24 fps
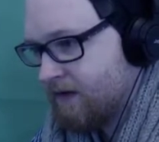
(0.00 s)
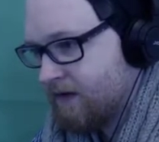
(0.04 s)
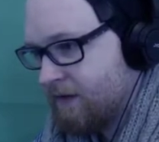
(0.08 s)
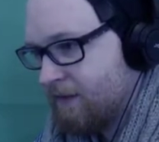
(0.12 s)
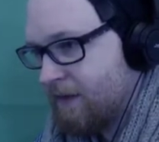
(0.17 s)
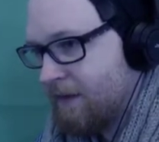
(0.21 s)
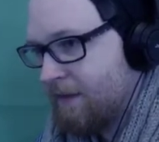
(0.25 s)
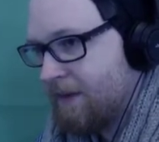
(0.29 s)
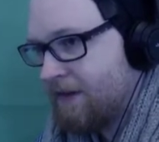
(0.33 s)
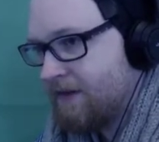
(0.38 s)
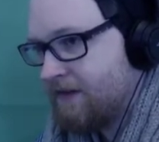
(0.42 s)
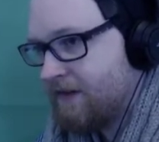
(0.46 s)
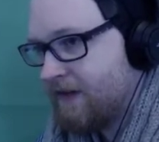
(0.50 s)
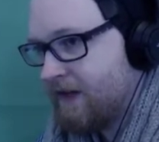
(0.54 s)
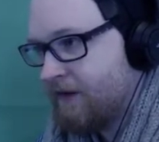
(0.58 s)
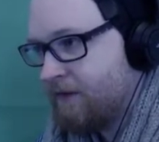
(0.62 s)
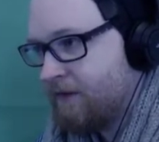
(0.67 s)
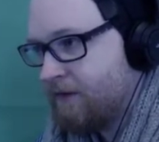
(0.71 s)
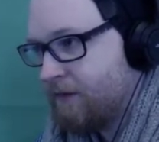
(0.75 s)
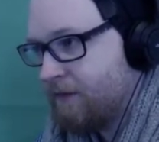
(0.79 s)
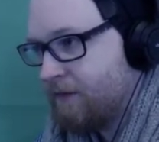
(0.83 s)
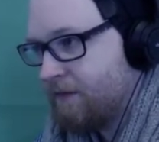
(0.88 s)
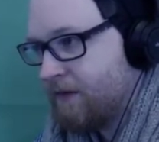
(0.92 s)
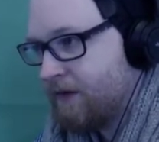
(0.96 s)
Am I meant to get
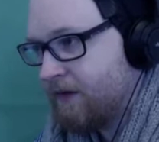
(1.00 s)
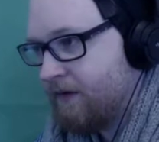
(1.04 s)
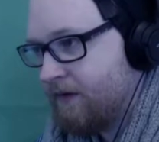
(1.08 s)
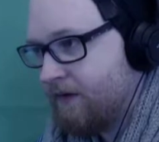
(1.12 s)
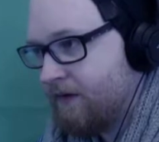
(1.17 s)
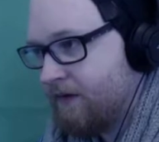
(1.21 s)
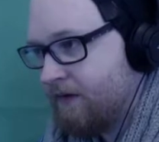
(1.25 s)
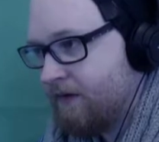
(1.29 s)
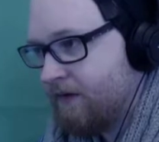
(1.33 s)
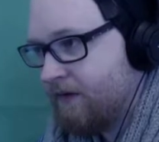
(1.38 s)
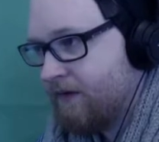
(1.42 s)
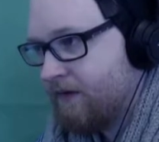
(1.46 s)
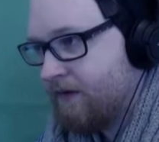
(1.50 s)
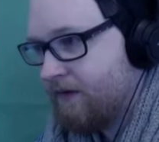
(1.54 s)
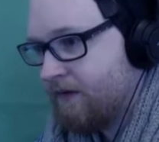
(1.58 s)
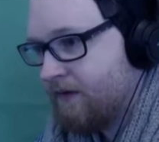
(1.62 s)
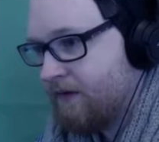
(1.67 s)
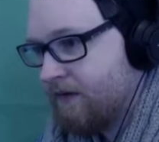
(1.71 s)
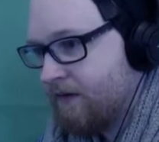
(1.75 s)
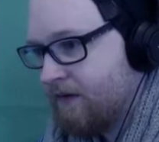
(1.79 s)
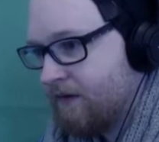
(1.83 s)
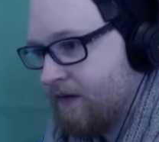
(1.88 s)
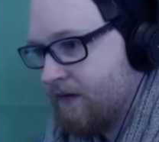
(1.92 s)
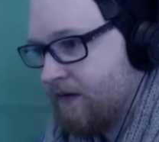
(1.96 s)
all the blues?
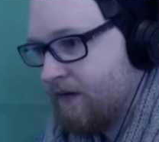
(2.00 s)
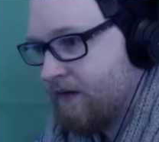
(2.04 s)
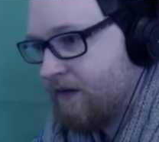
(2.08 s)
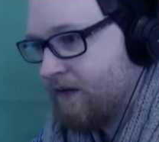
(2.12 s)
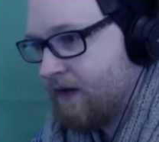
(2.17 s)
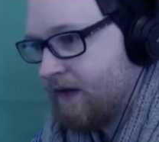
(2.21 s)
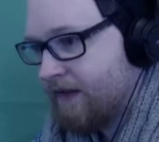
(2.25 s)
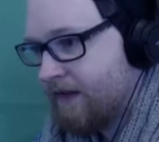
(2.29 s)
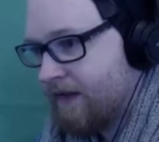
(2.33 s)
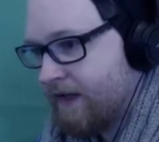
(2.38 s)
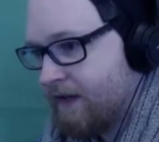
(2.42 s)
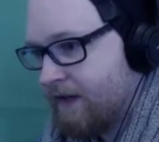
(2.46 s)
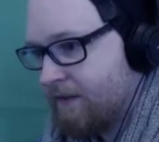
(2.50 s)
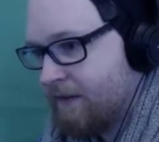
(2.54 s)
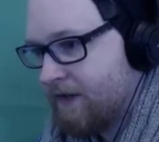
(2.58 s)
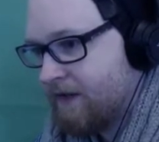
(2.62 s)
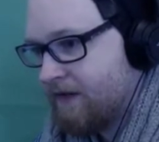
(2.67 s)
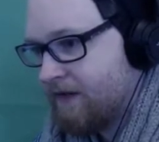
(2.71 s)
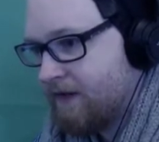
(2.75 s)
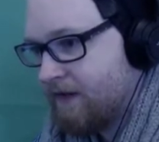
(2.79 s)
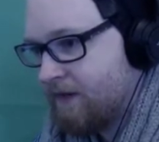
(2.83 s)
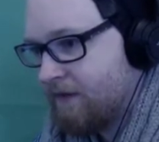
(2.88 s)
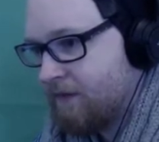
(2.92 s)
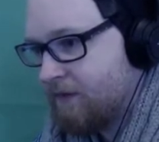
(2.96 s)
I think I'm meant
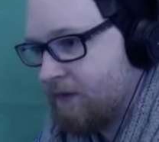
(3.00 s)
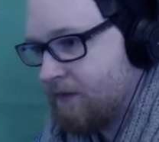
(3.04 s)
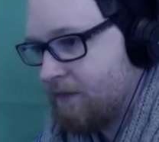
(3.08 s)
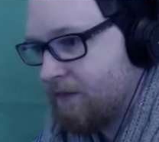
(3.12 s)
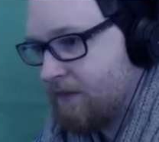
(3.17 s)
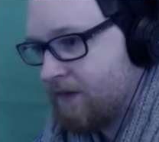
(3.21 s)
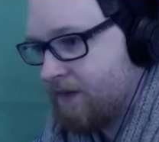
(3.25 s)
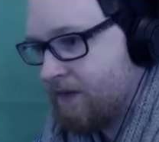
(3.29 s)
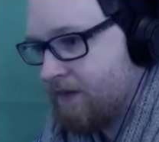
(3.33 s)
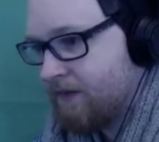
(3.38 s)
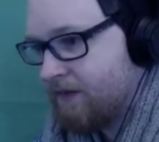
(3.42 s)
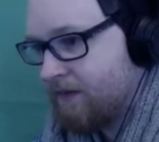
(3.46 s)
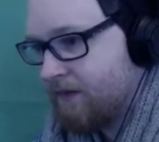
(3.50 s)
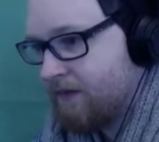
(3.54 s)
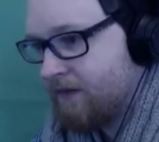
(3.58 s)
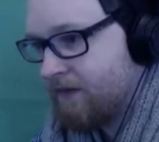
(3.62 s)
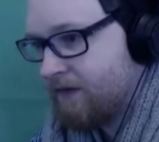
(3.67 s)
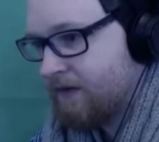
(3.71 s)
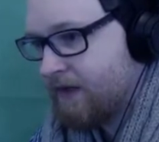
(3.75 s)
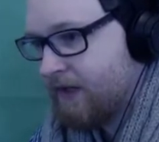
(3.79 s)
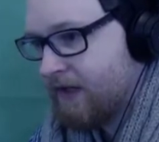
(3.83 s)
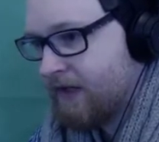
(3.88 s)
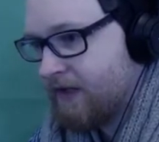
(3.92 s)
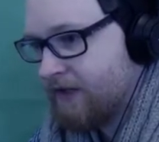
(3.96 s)
to get all the blues.
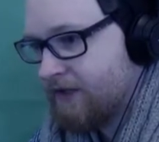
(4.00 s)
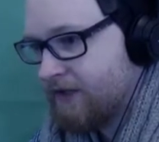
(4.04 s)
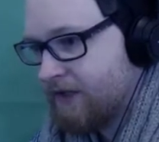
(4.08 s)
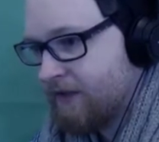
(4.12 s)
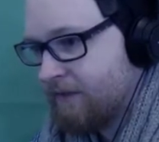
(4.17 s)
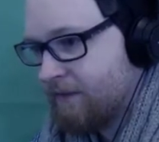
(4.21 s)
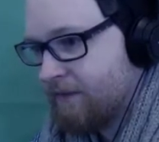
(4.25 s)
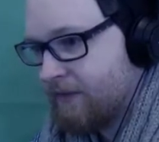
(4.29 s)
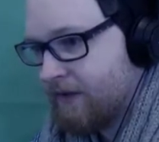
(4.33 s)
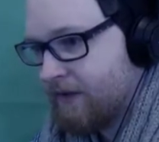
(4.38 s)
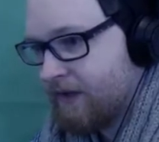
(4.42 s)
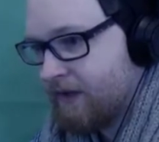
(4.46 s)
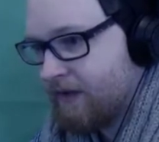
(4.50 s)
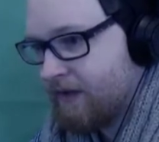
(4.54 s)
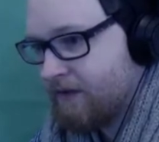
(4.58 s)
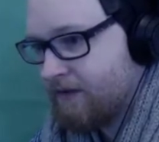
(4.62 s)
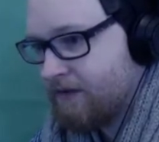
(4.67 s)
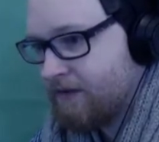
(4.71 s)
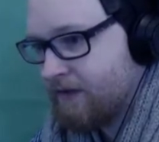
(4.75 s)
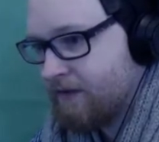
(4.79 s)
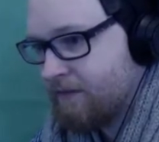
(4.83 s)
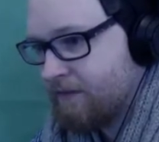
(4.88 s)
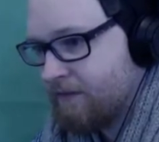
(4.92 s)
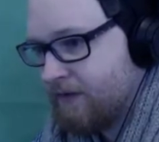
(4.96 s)
Can I jump? I can't
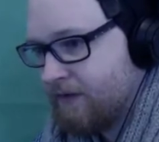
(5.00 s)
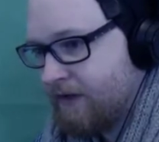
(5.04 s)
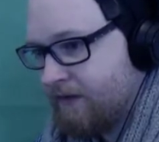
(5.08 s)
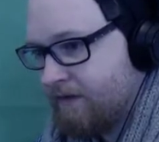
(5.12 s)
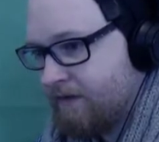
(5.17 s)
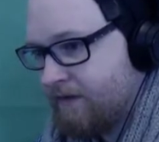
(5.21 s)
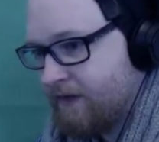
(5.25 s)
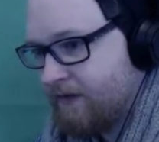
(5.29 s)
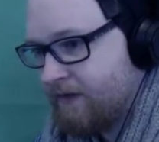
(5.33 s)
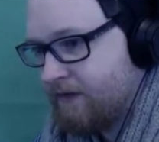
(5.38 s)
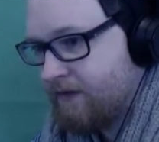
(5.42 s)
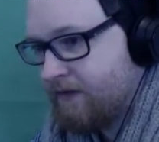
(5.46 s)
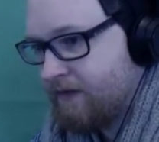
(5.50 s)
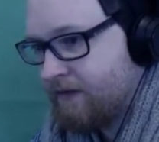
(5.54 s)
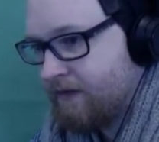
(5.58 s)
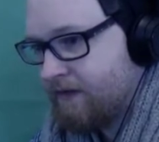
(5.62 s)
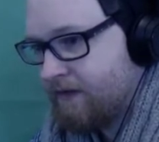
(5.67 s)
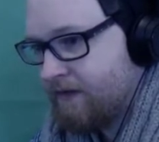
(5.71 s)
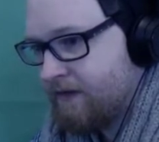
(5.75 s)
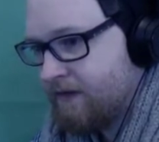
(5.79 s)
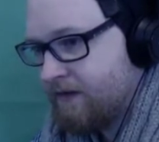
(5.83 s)
jump. You have to use it.